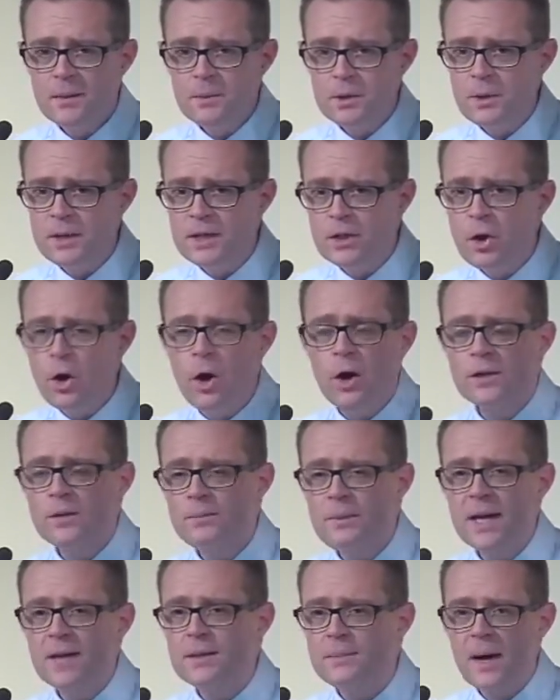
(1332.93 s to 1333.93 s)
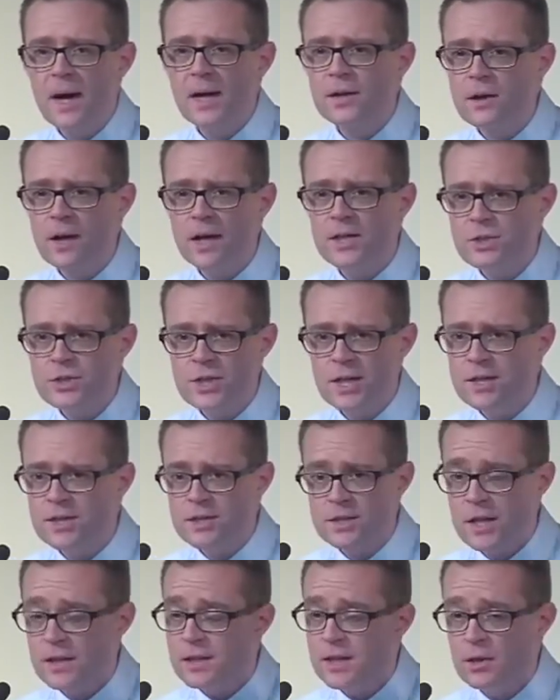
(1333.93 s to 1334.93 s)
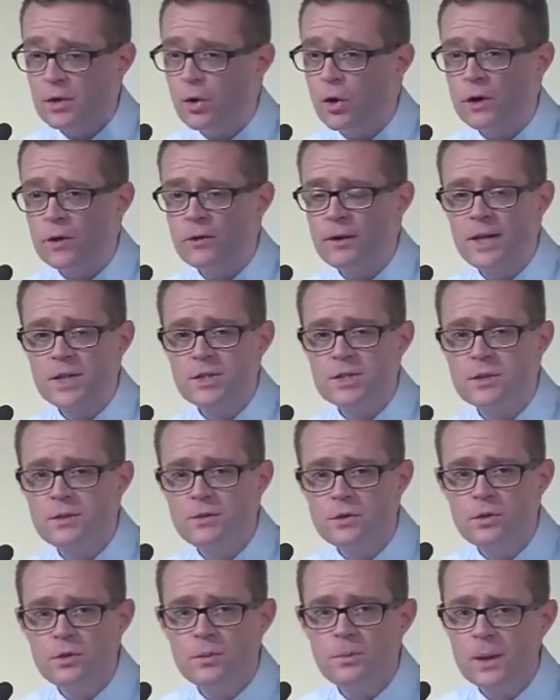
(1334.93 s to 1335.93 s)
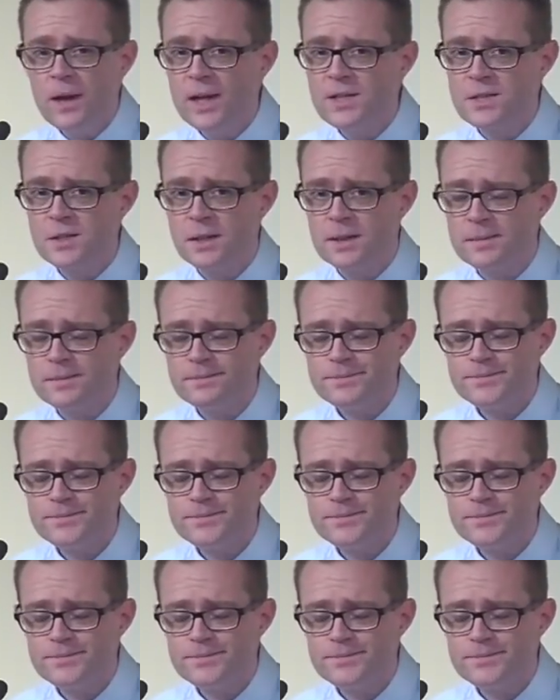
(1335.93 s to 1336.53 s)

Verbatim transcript: between God and man, the man Christ Jesus, at the inauguration of the new president.